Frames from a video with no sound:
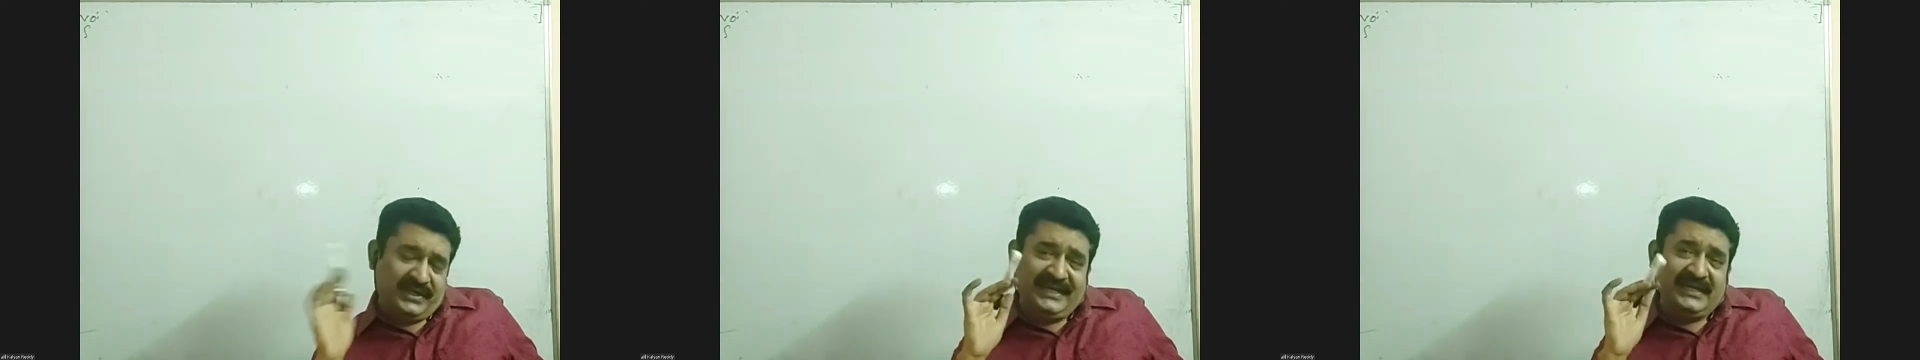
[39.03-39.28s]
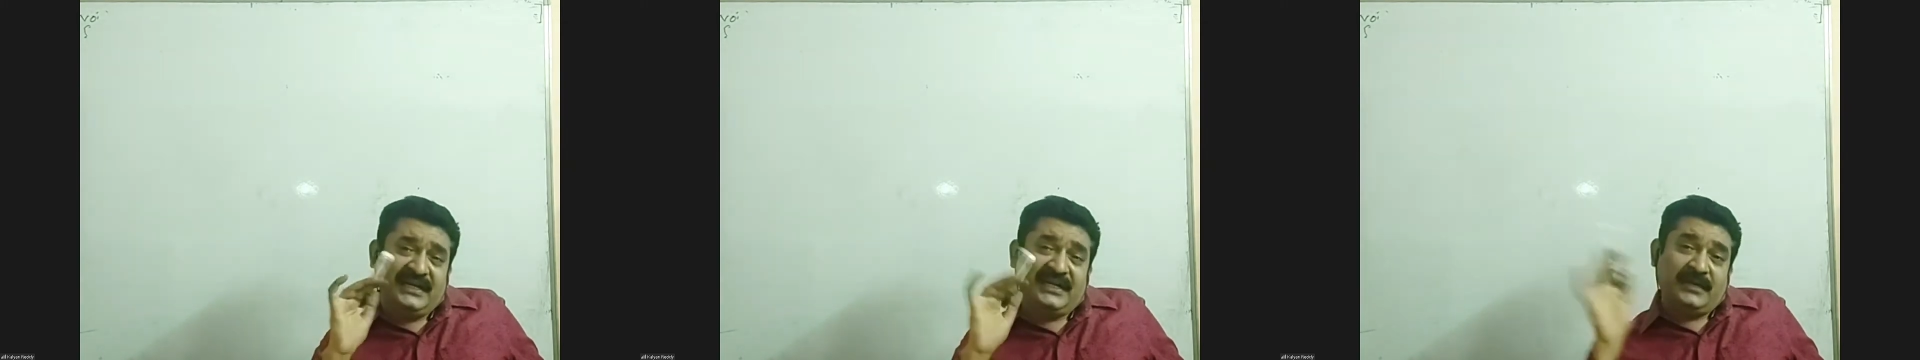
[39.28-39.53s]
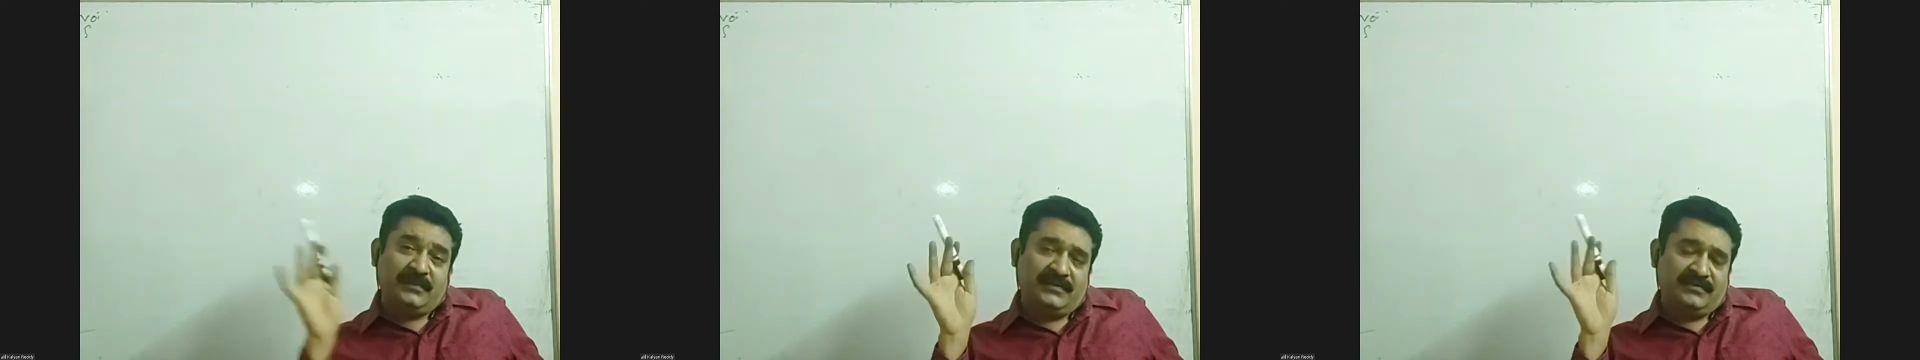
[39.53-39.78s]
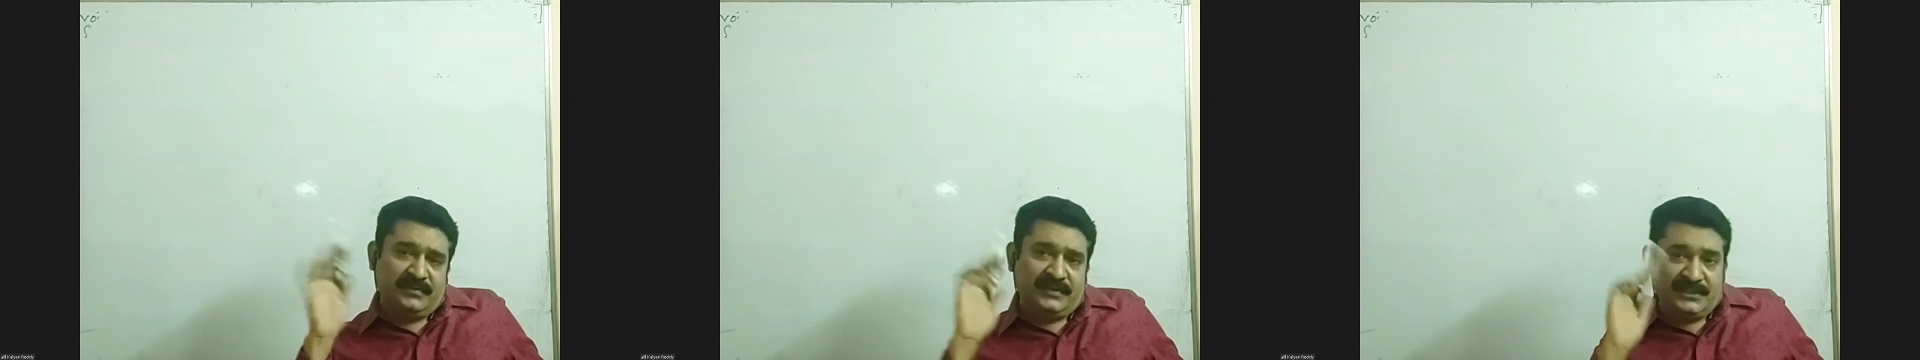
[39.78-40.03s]
Any type
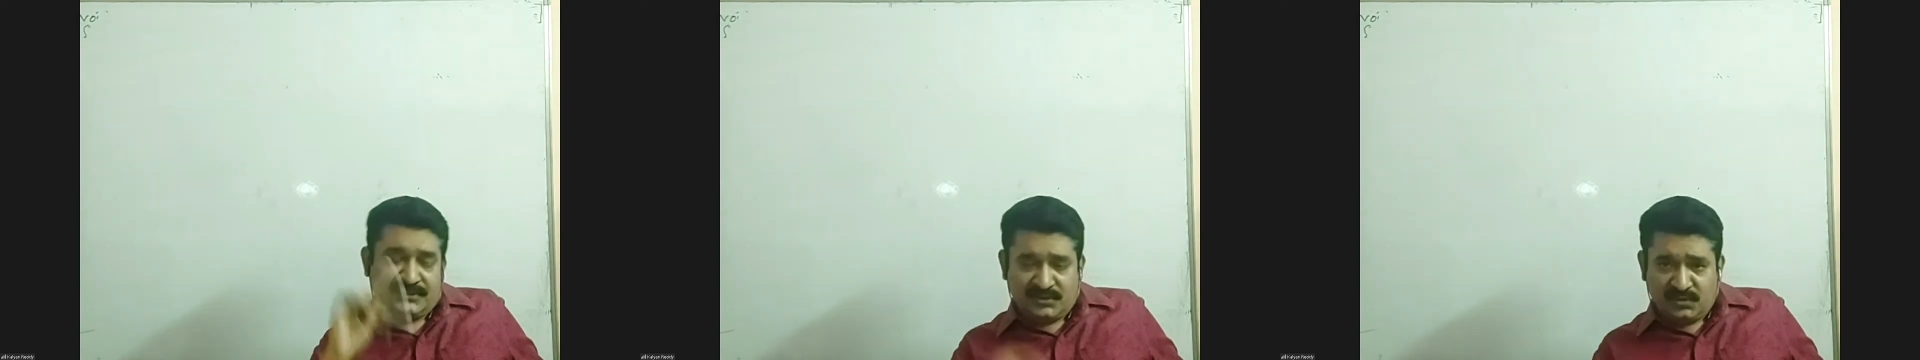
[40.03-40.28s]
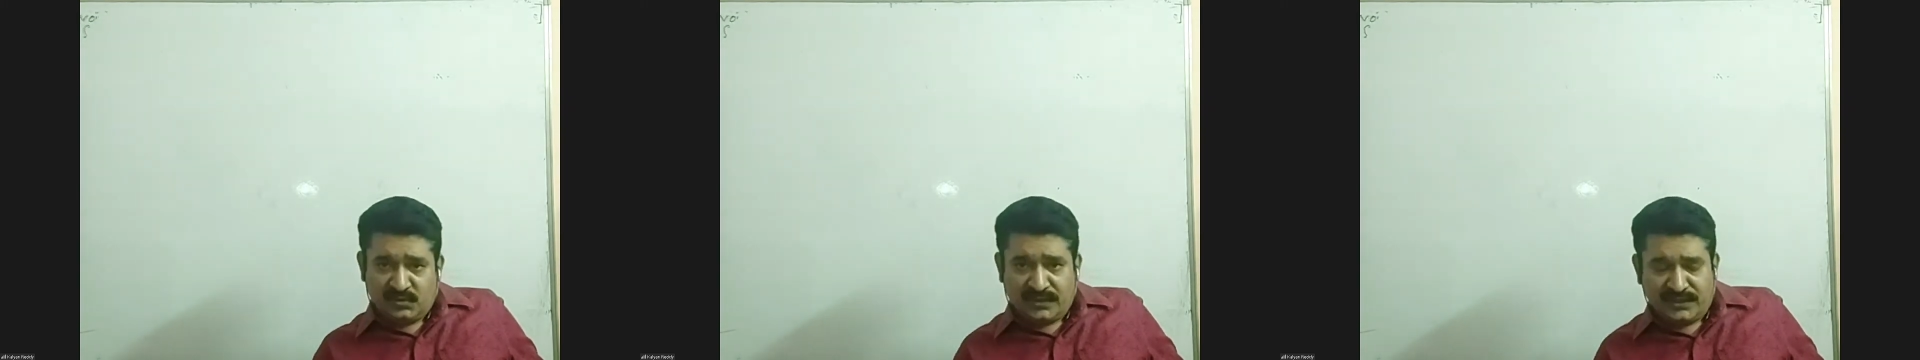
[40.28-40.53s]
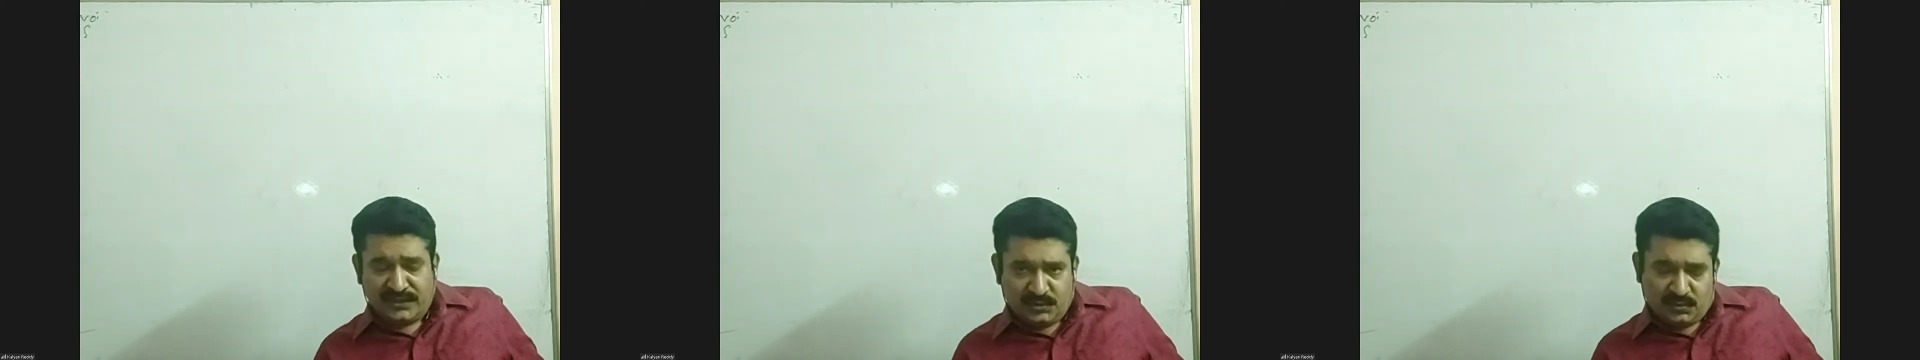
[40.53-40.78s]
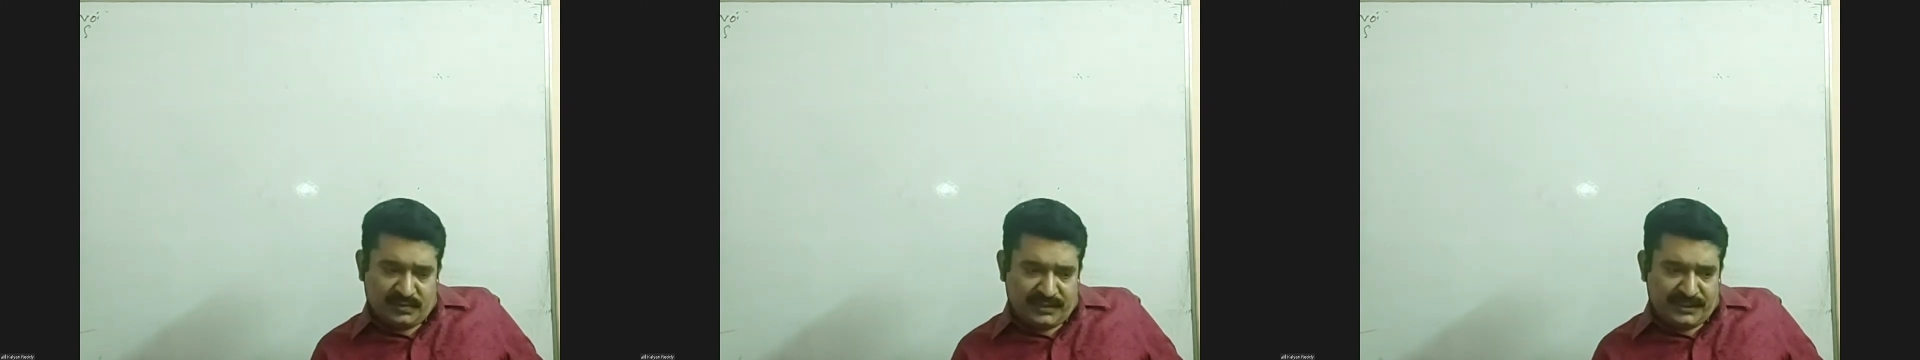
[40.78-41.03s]
of repetitions you can
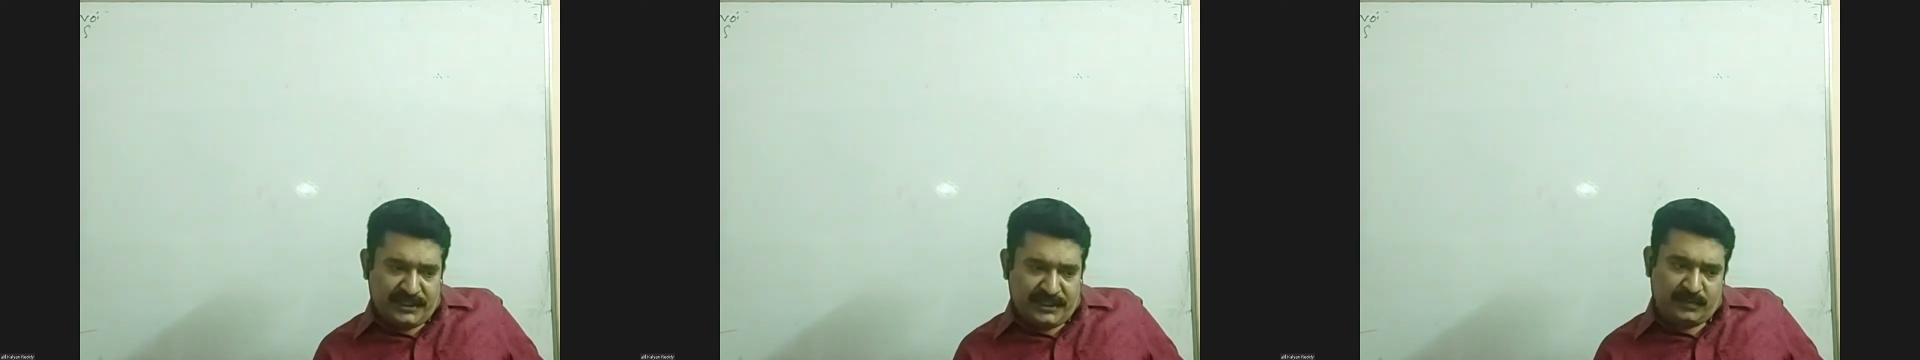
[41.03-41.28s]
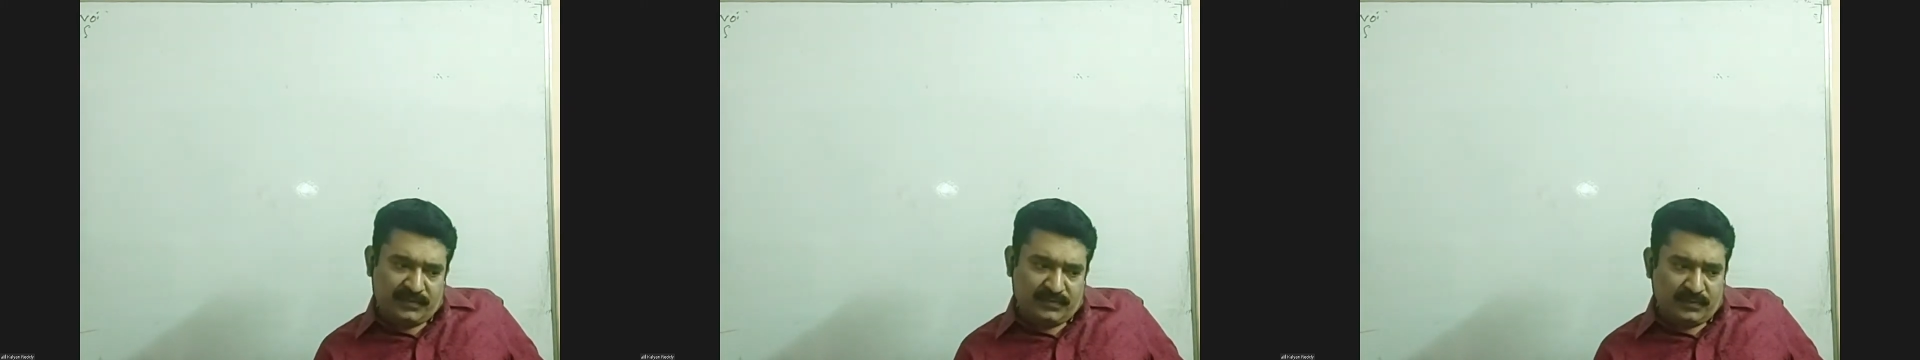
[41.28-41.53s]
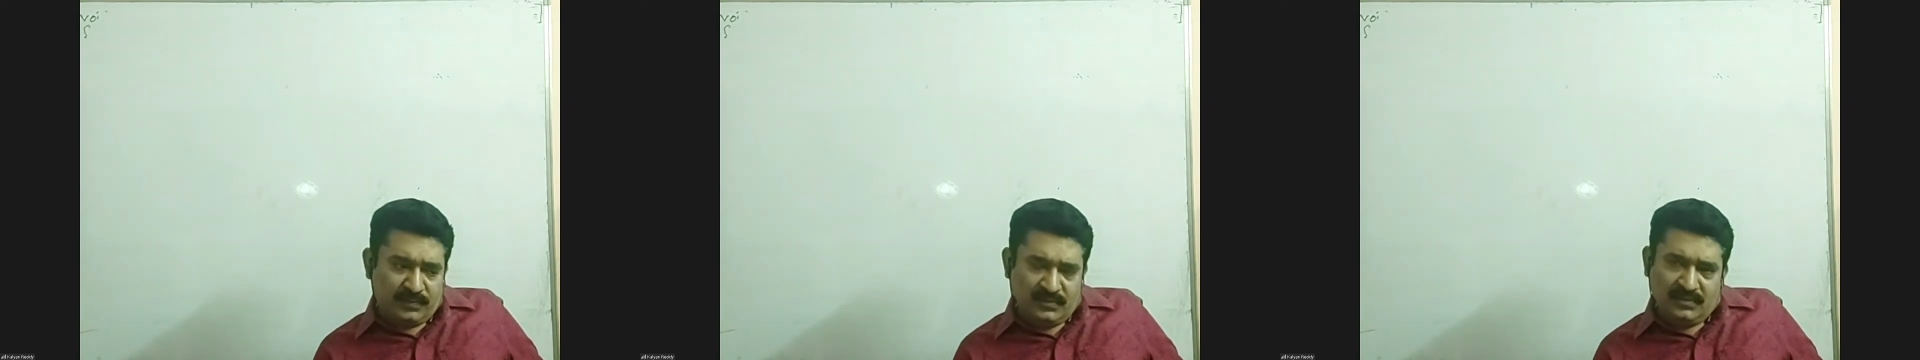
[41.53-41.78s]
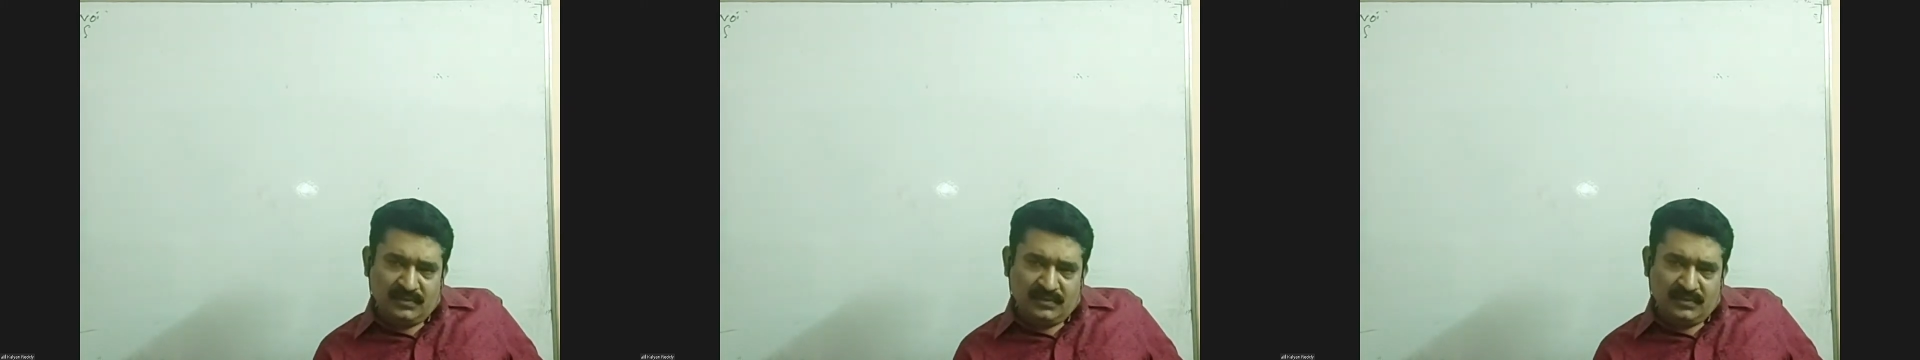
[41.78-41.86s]
achieve through any type of loop.